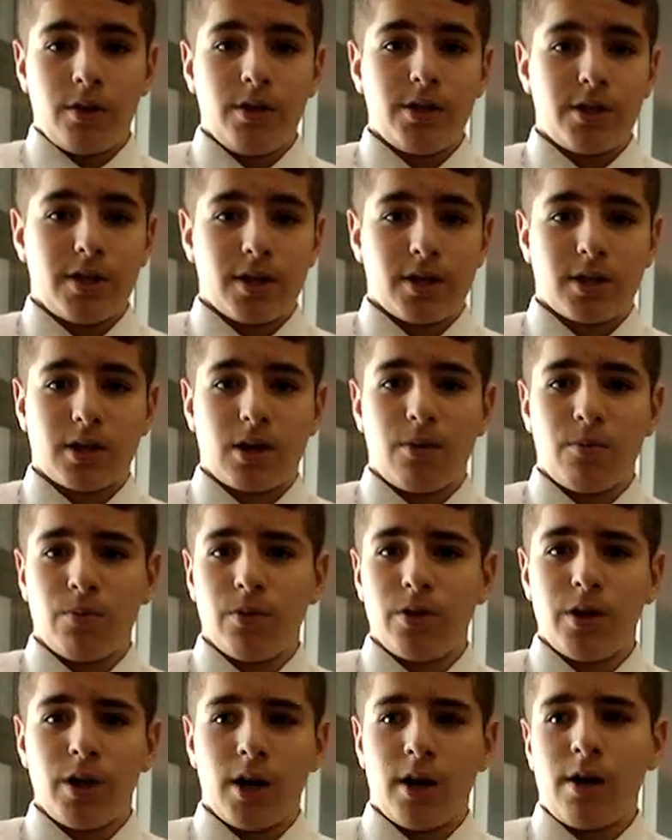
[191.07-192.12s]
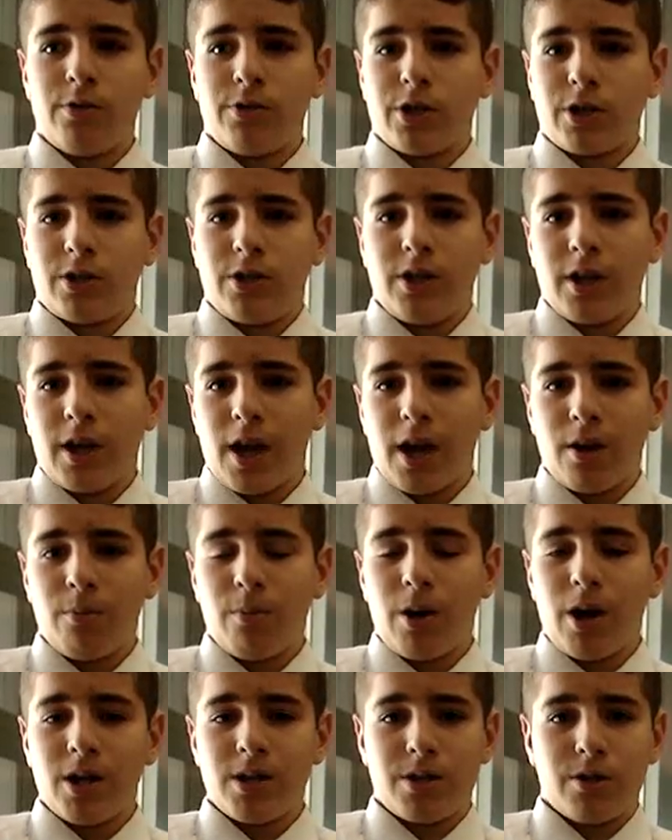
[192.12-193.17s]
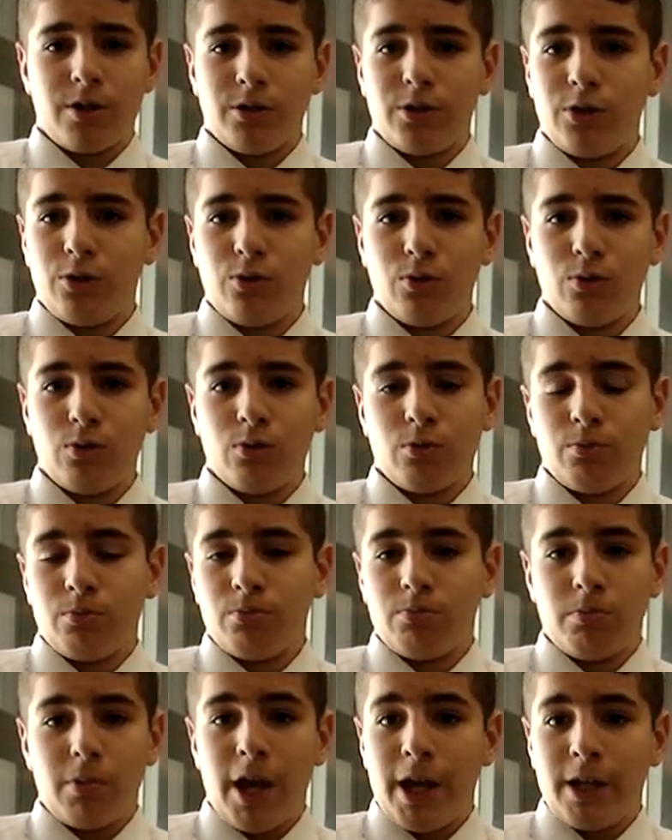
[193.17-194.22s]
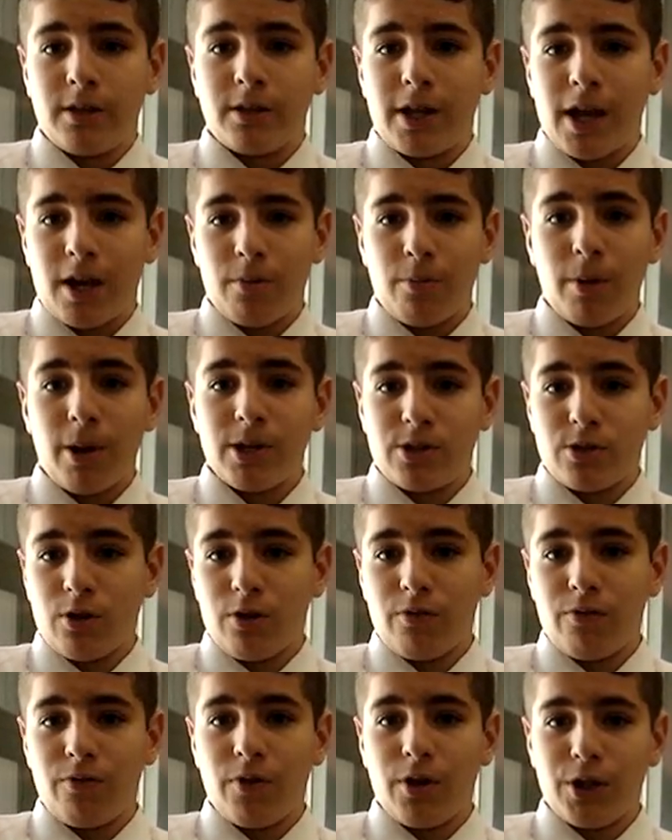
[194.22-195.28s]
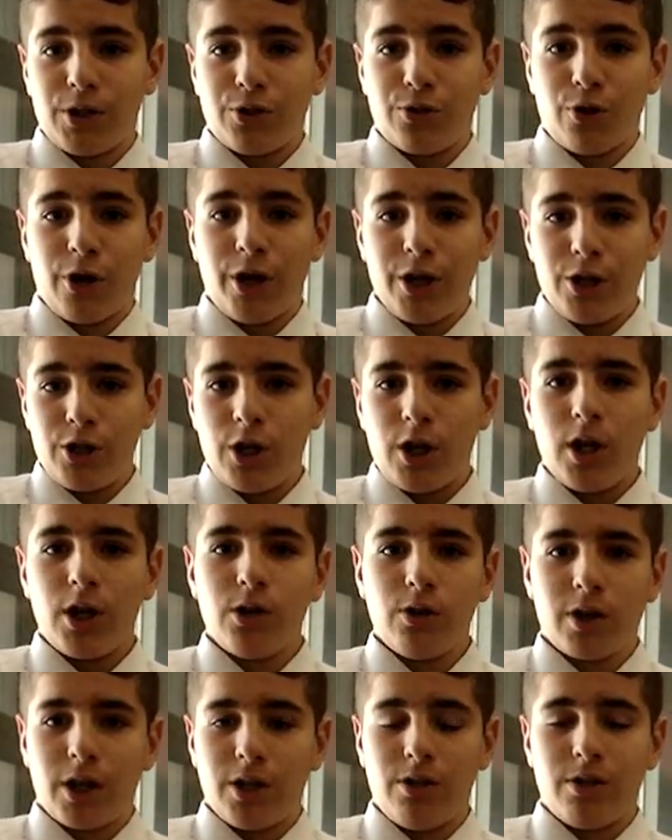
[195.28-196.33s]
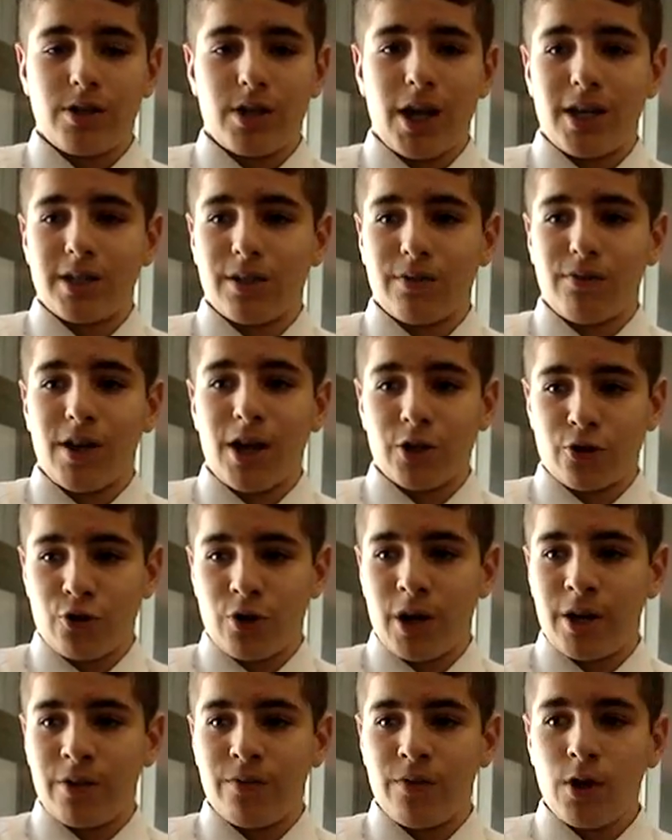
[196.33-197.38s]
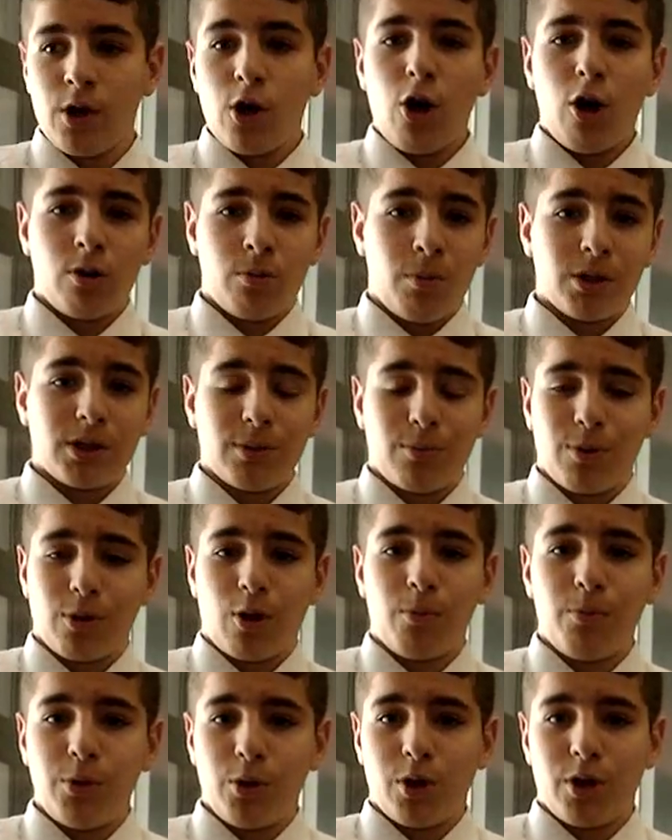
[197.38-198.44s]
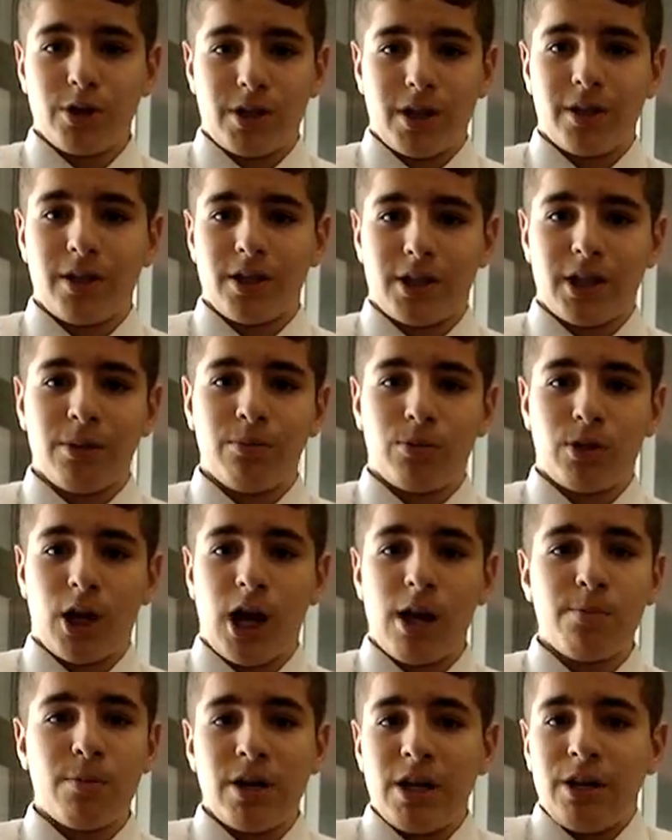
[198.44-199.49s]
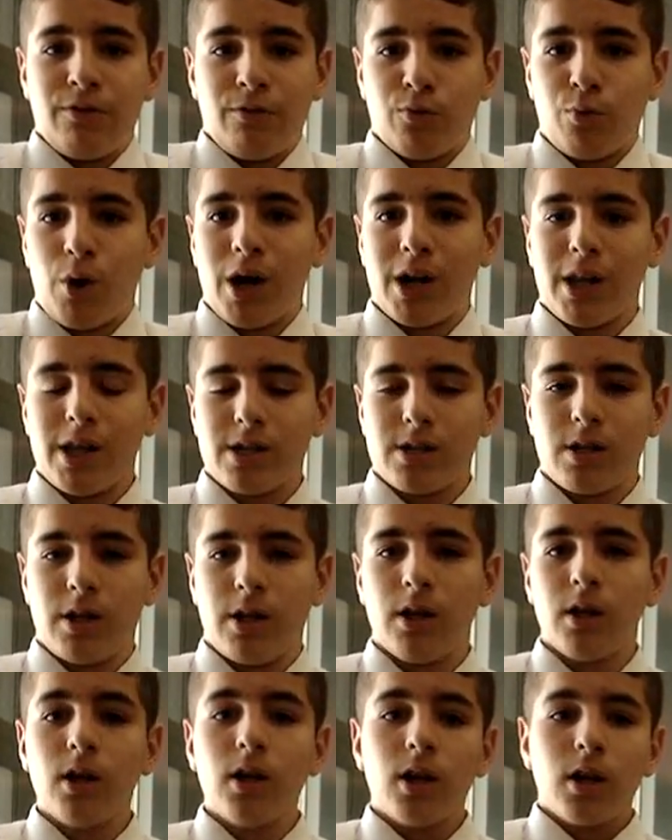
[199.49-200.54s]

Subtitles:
These things come around 16 gigabytes, 32, 8 gigabytes of storage. You can use that as a flash drive on multiple computers at the same time and even wirelessly.